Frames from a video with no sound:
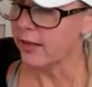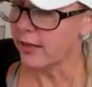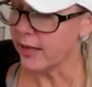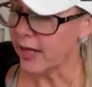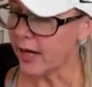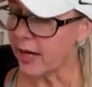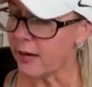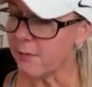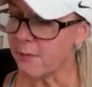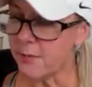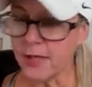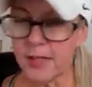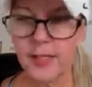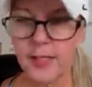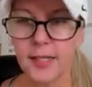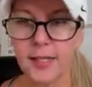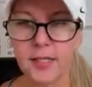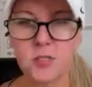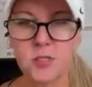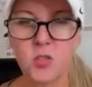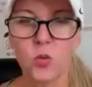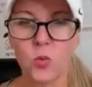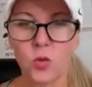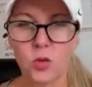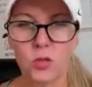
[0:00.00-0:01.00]
that money
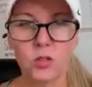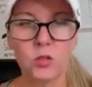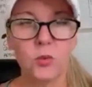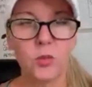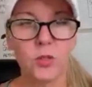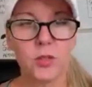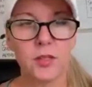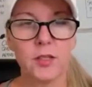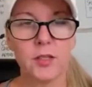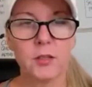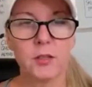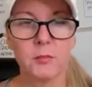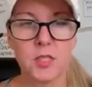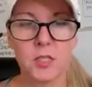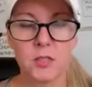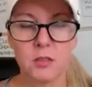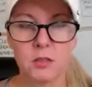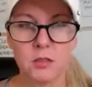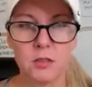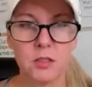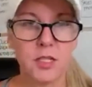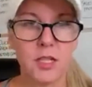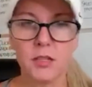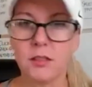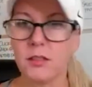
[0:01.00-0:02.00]
to work with them to
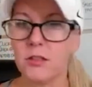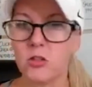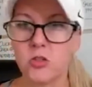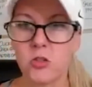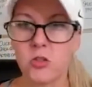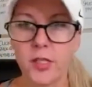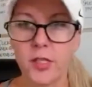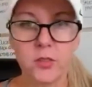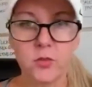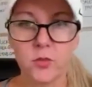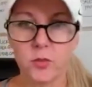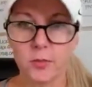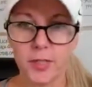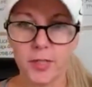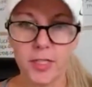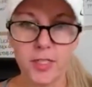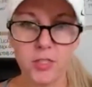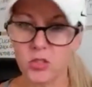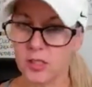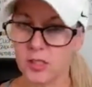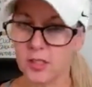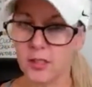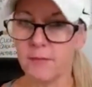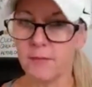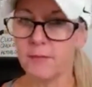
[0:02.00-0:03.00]
get the
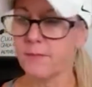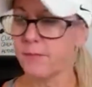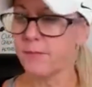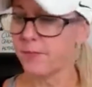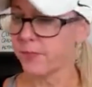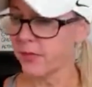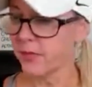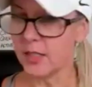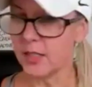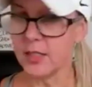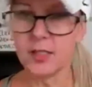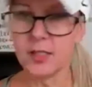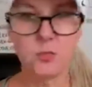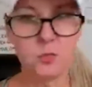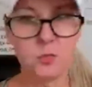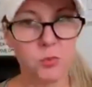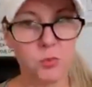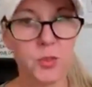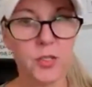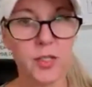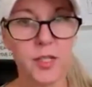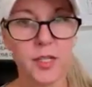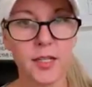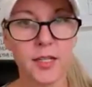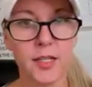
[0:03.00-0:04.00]
transformation, then it's
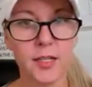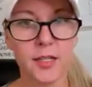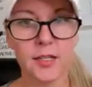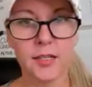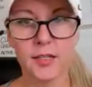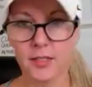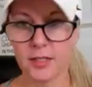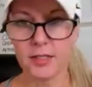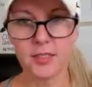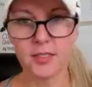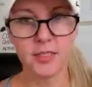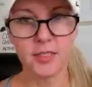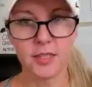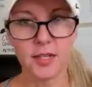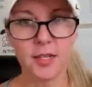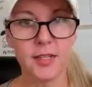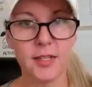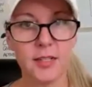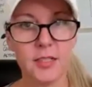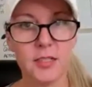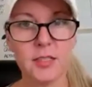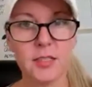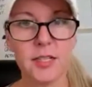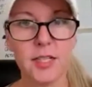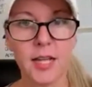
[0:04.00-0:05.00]
pretty, it's a
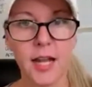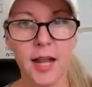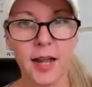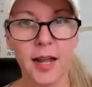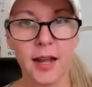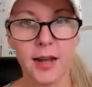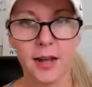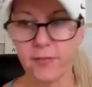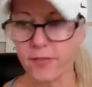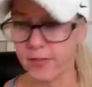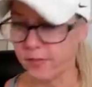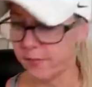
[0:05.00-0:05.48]
nice thing to have,